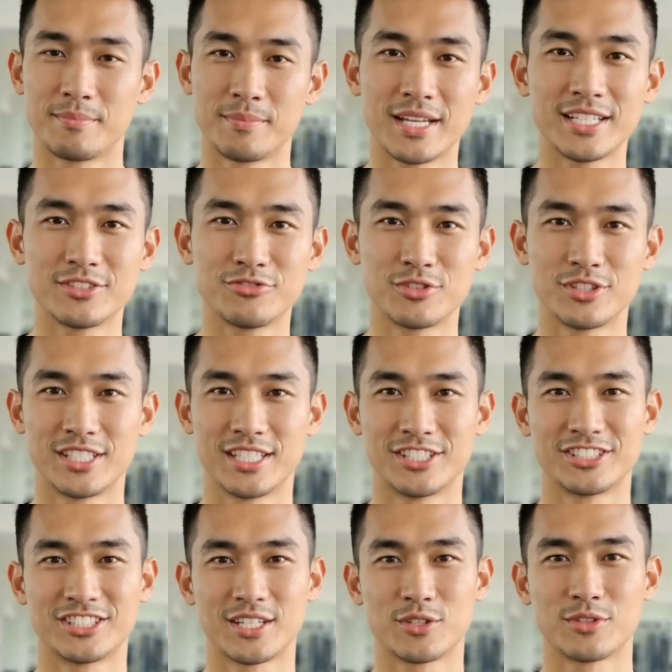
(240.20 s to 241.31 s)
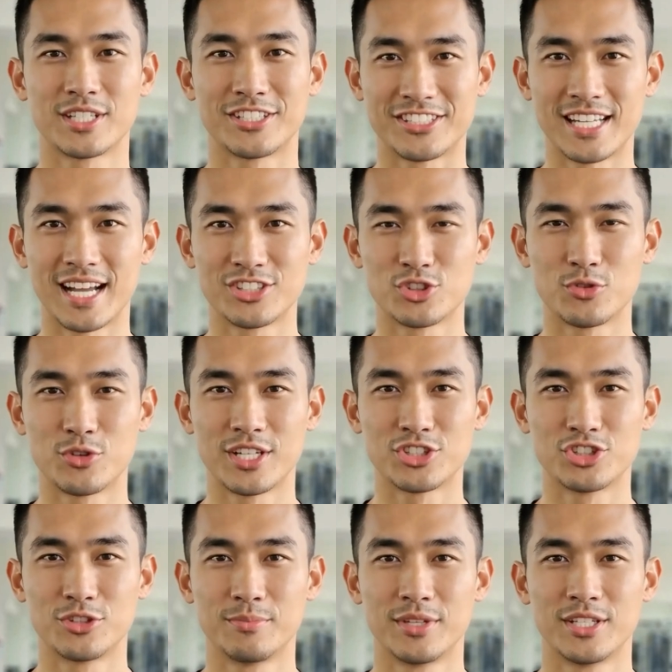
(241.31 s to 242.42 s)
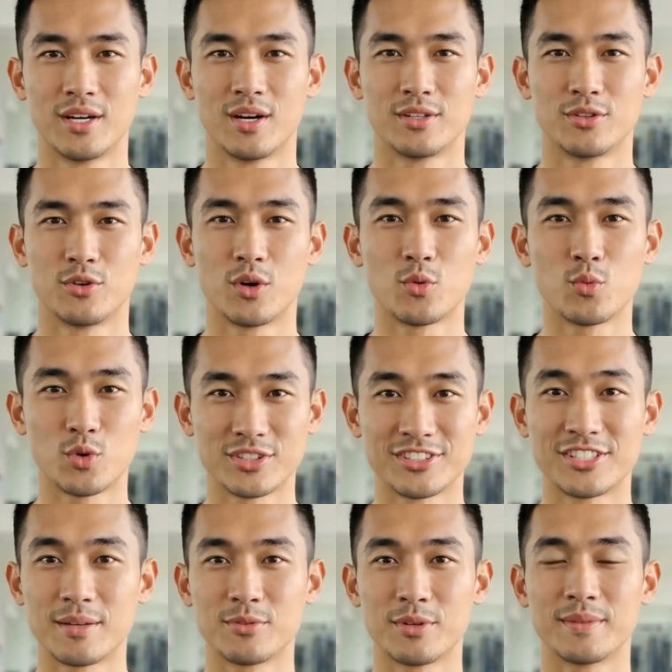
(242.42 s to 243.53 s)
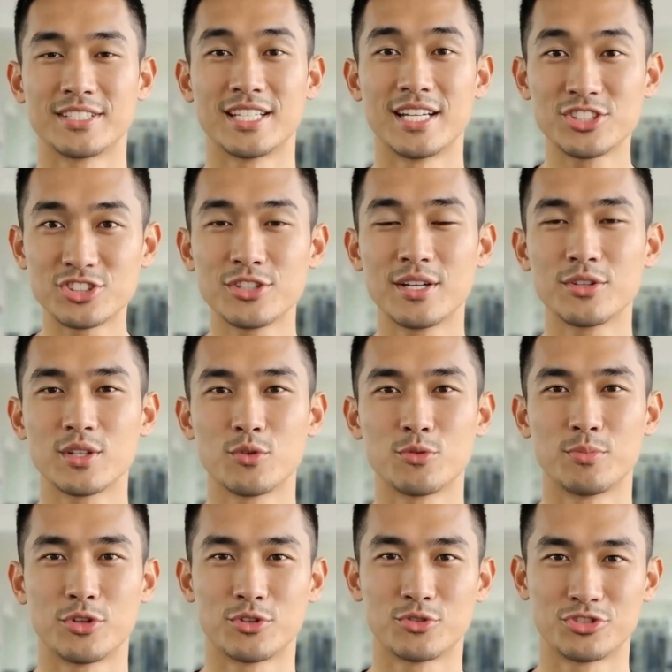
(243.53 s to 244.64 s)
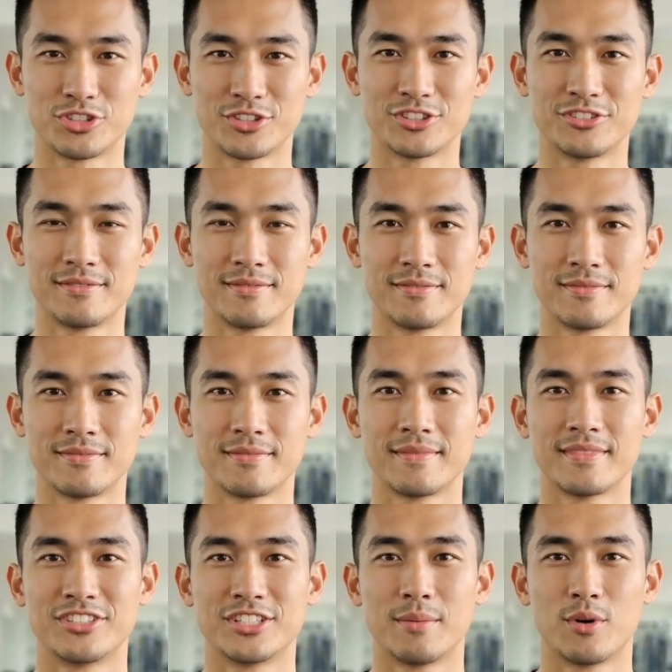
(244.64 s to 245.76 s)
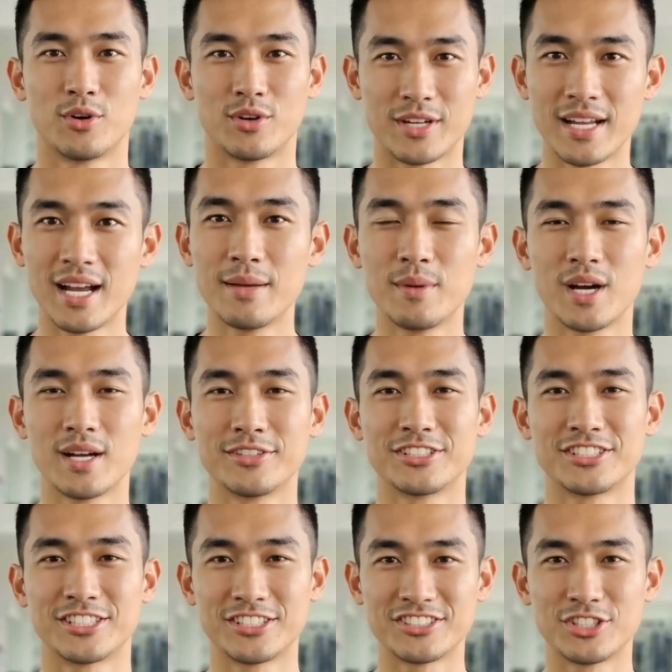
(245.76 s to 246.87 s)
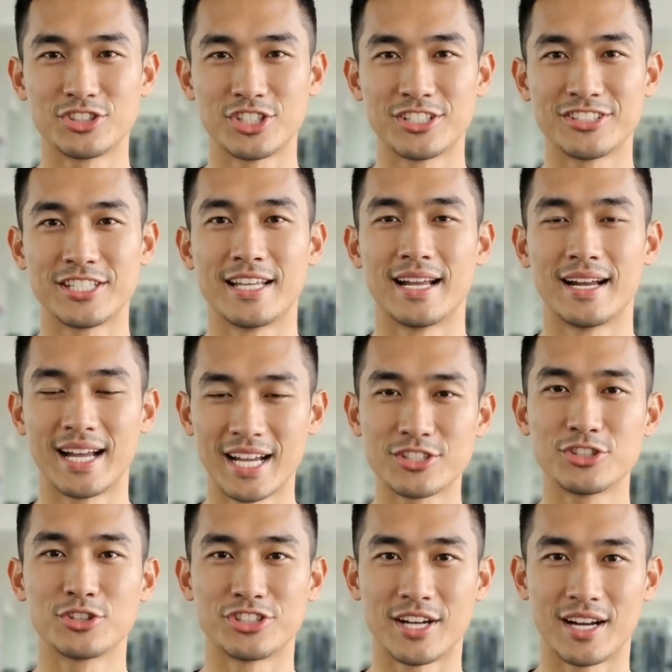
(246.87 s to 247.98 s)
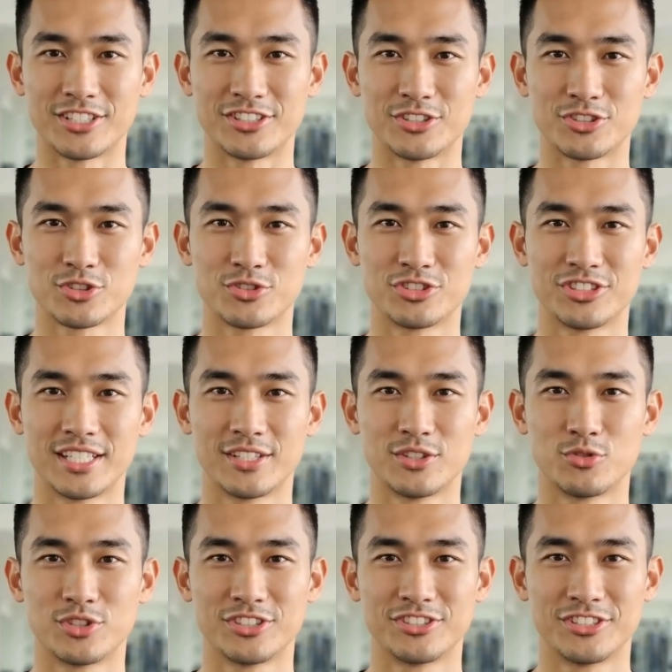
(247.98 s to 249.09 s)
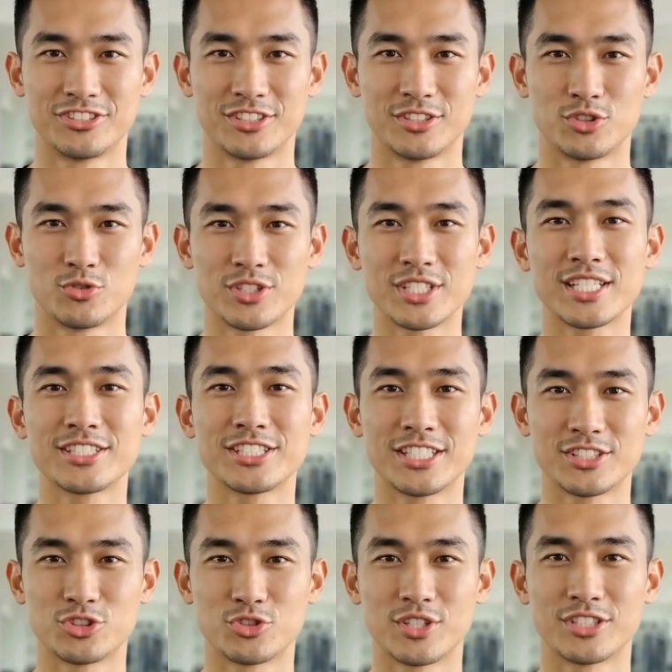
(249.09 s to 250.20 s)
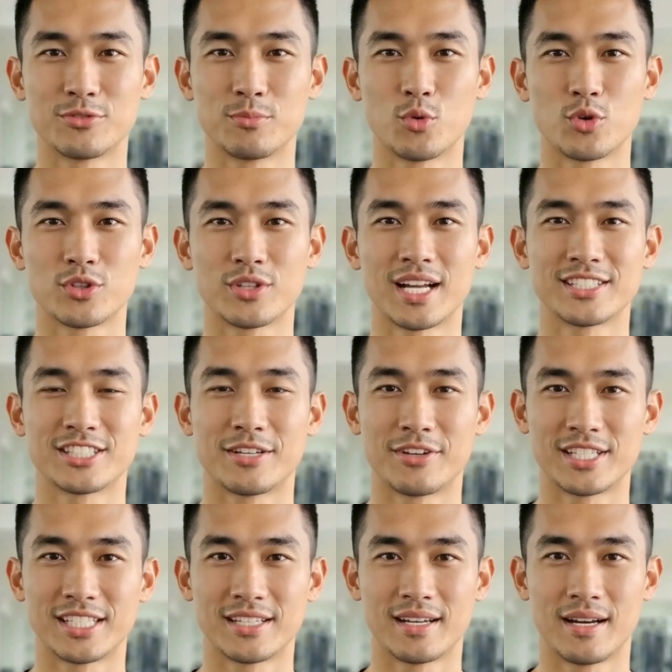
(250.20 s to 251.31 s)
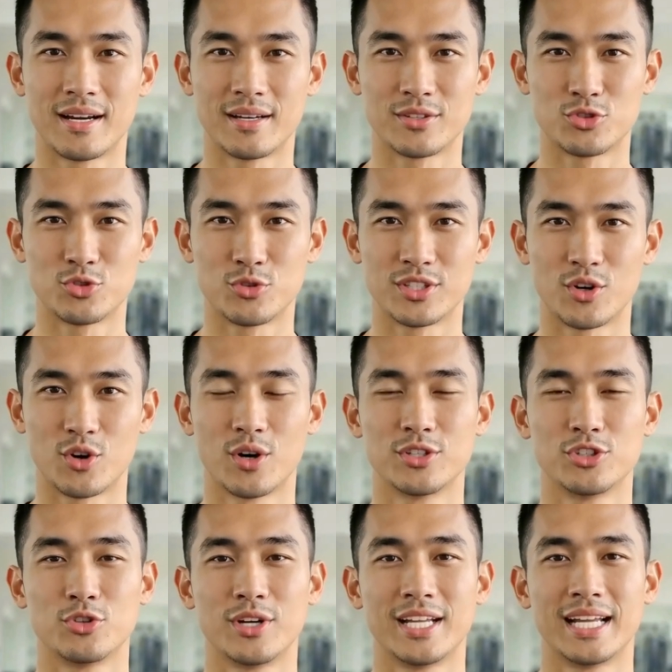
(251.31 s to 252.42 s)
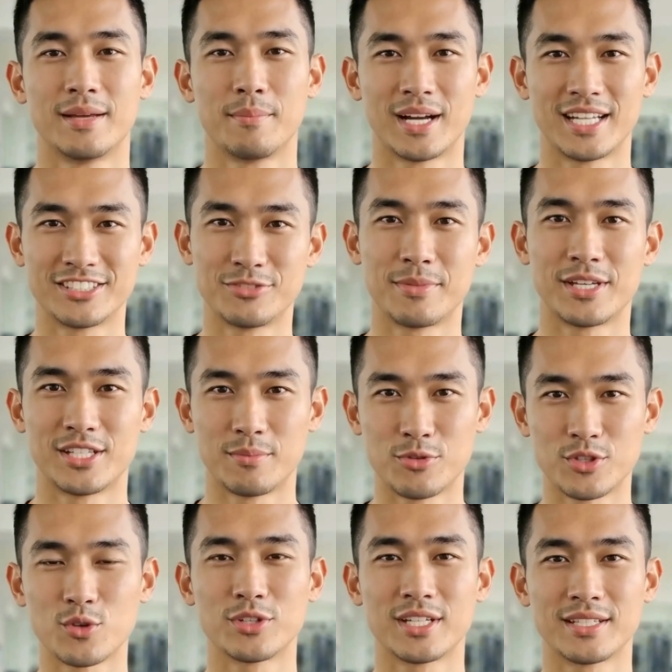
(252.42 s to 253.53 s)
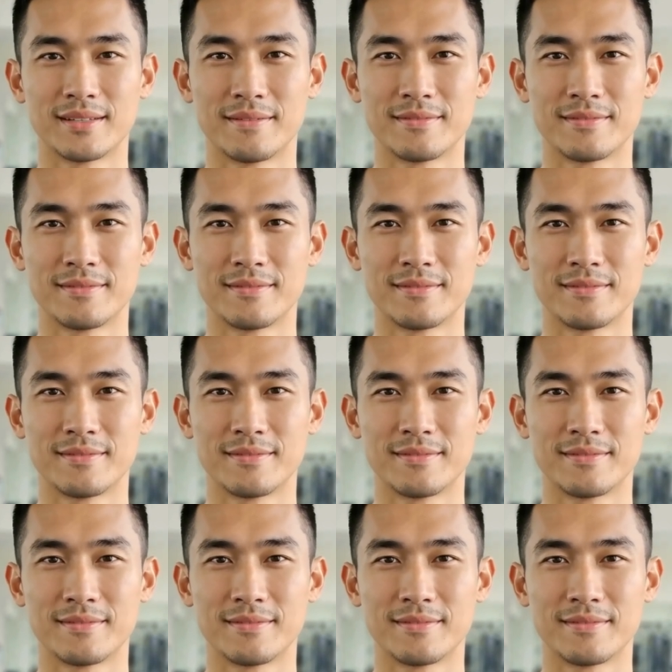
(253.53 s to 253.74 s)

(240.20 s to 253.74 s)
meaningfully accelerate saturation beyond what supplementation alone produces. Some early hypotheses suggested that exercise-induced increases in creatine transporter activity during hard training might speed up loading.